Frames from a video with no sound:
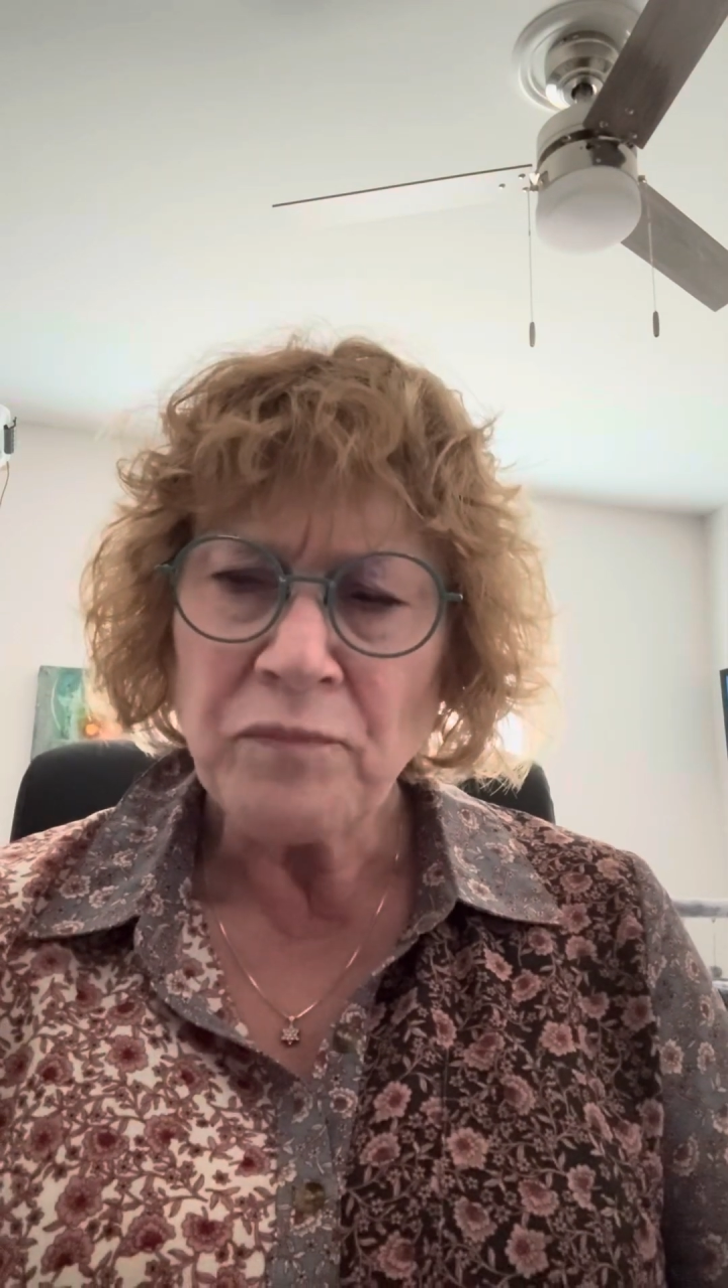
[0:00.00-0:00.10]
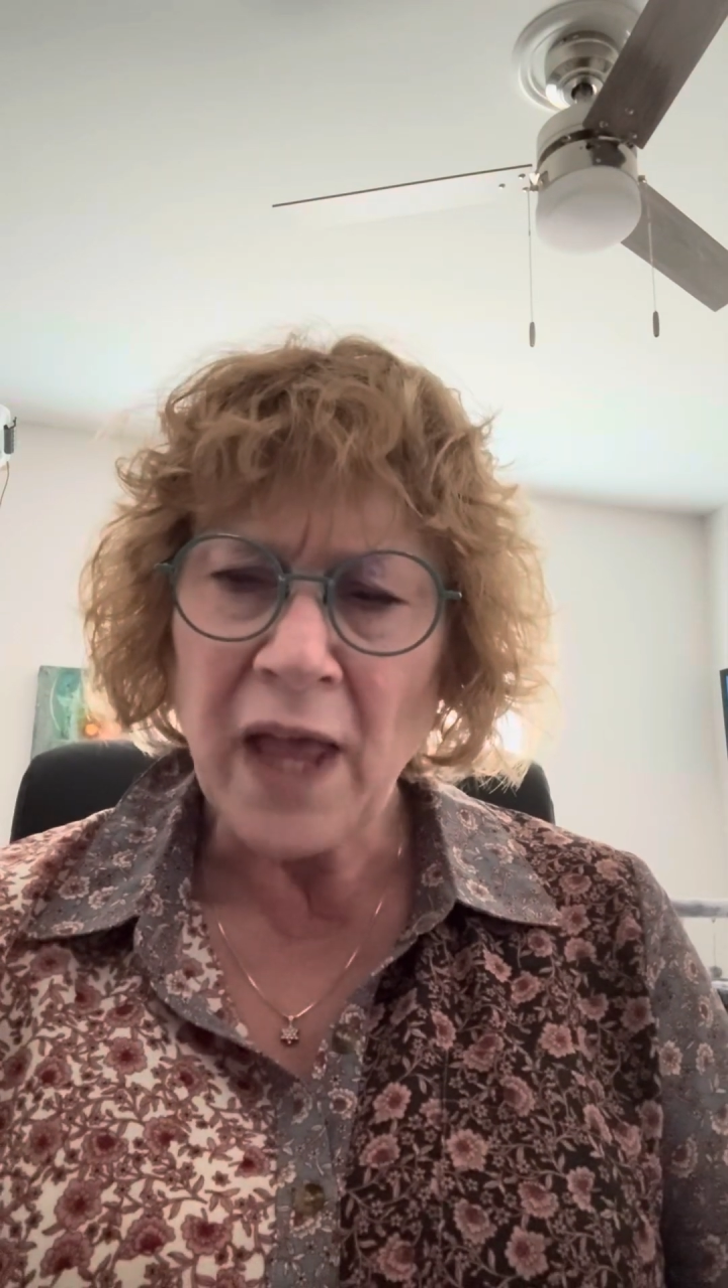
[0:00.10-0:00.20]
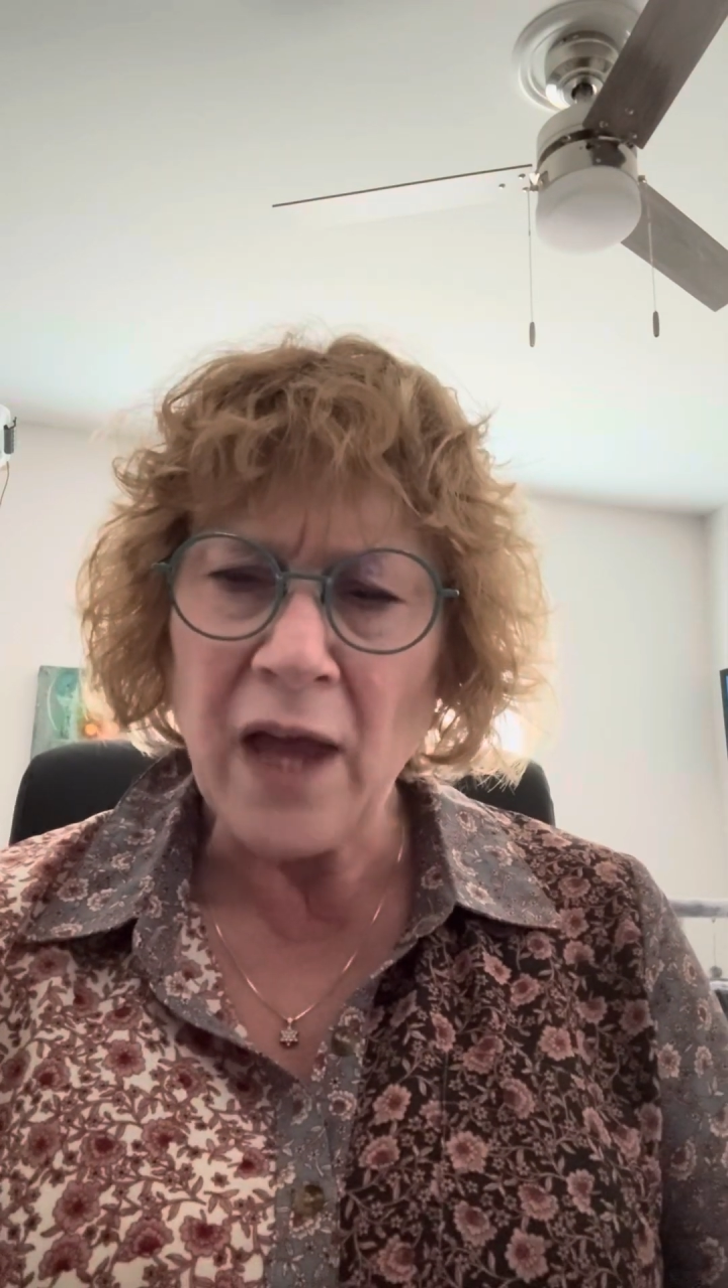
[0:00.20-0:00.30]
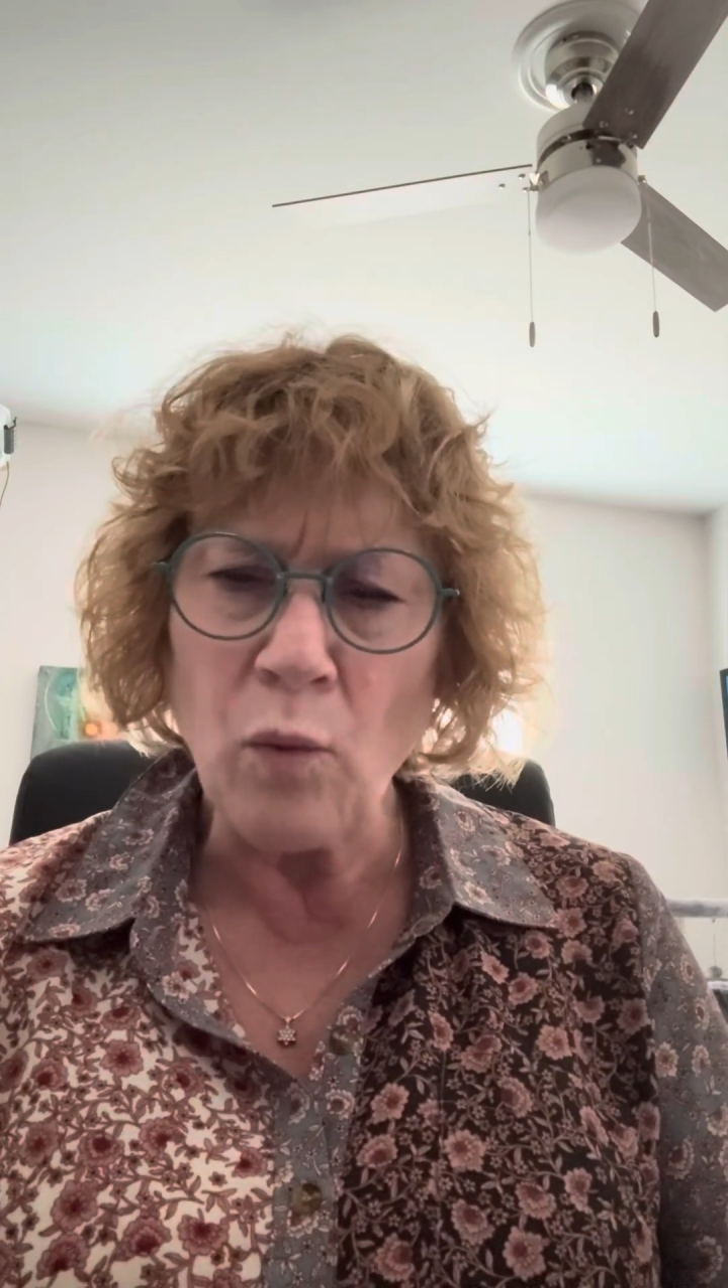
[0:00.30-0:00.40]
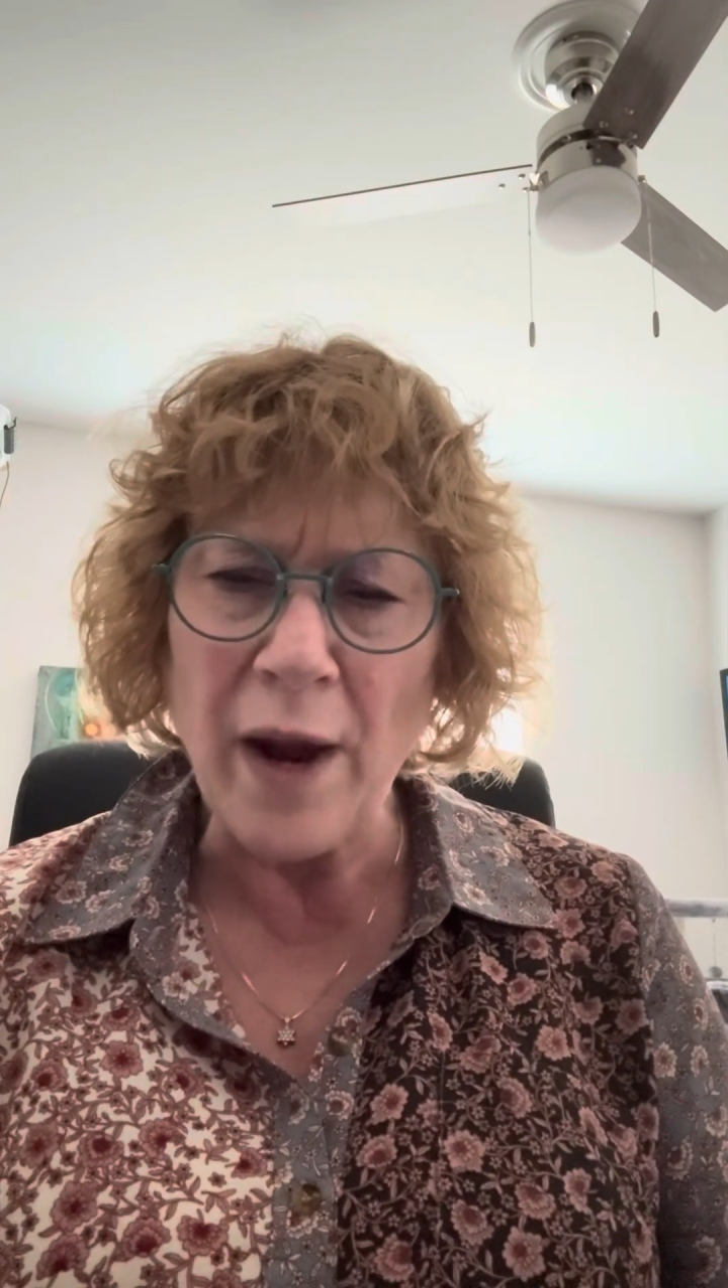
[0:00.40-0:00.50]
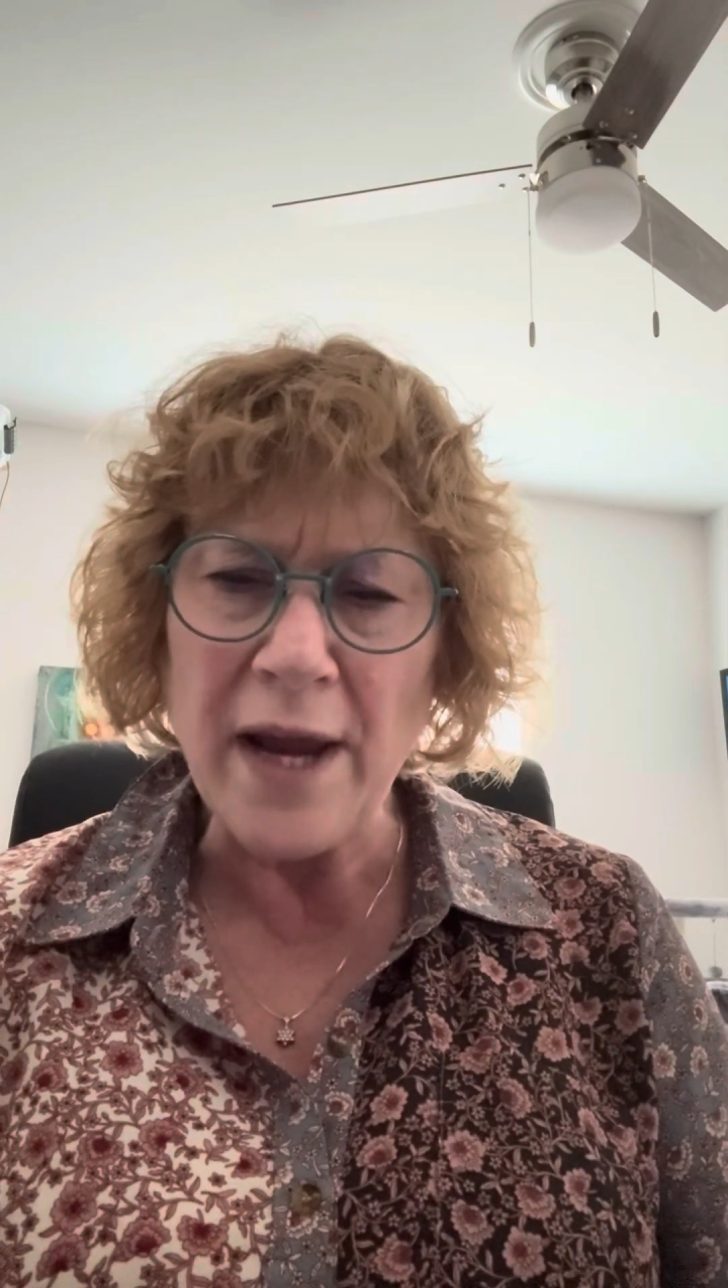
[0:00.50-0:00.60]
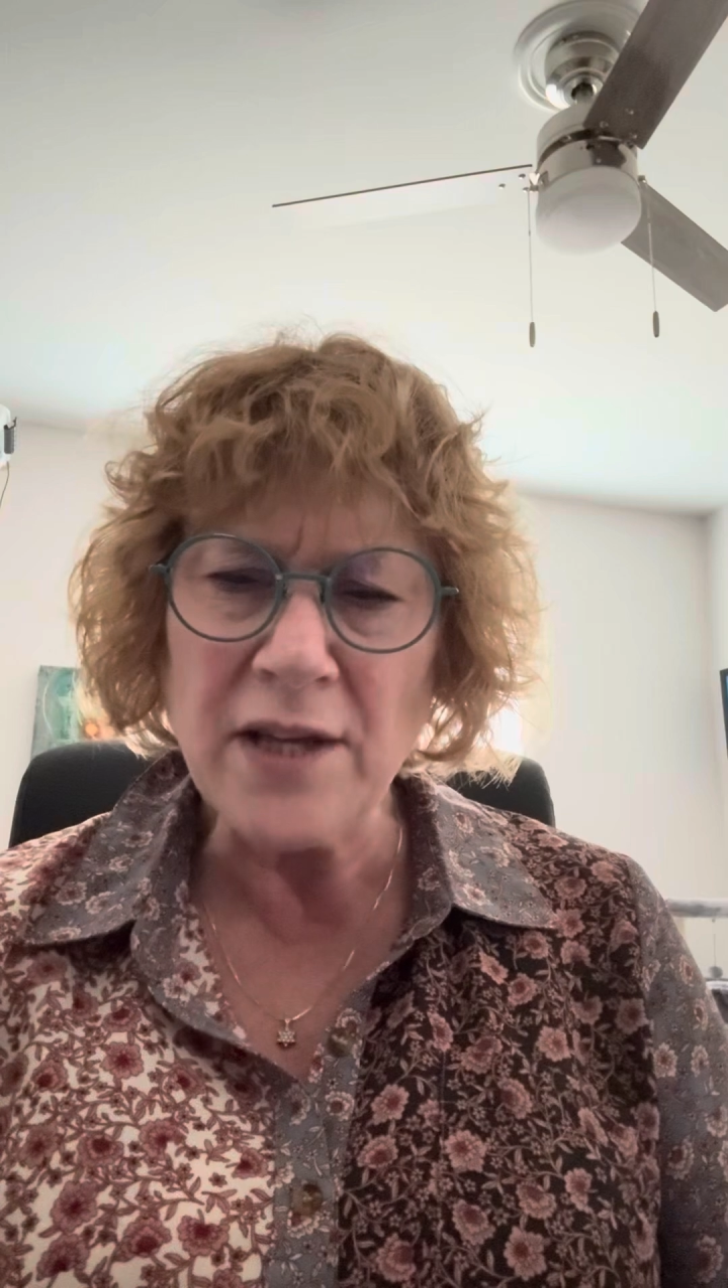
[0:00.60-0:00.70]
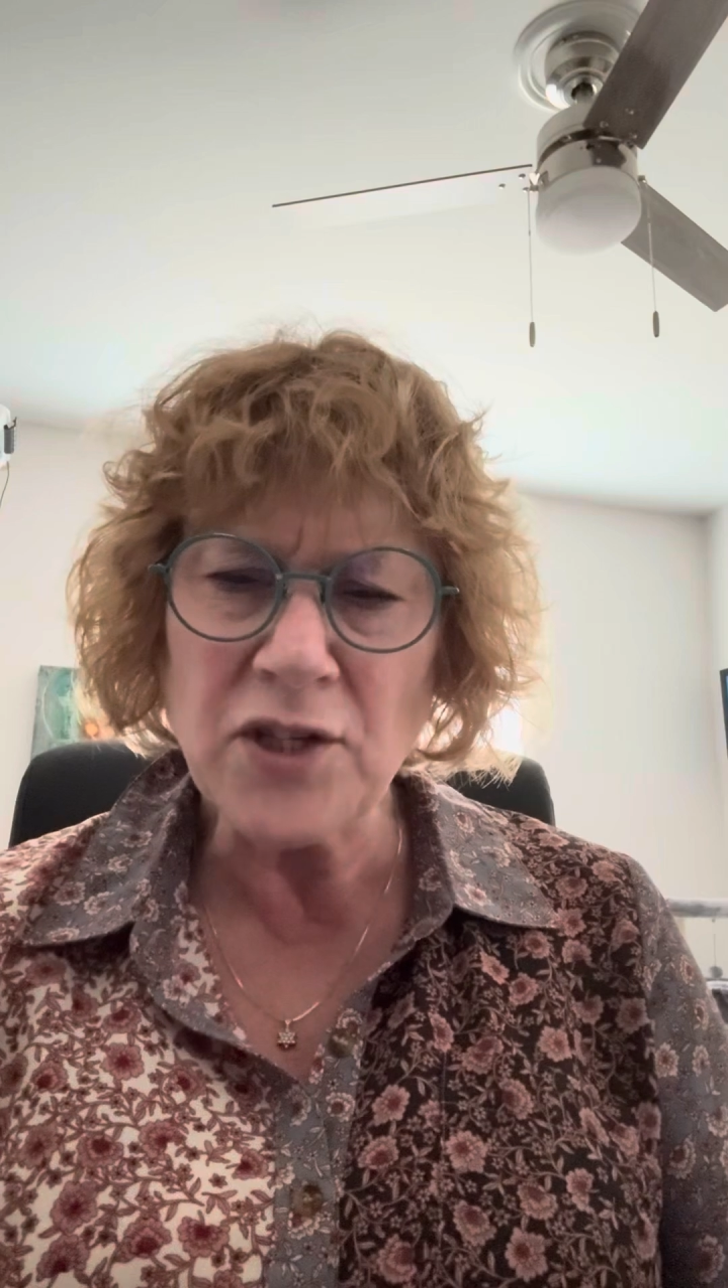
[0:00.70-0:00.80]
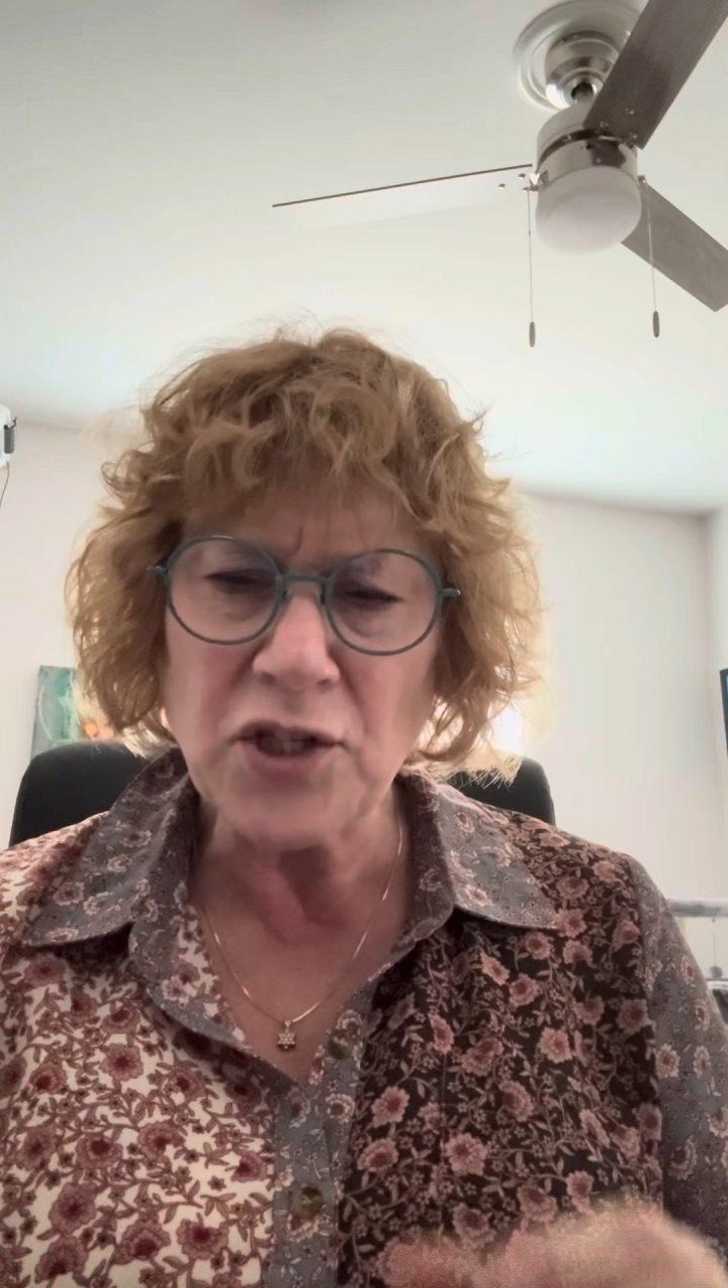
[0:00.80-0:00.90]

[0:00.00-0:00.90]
and ways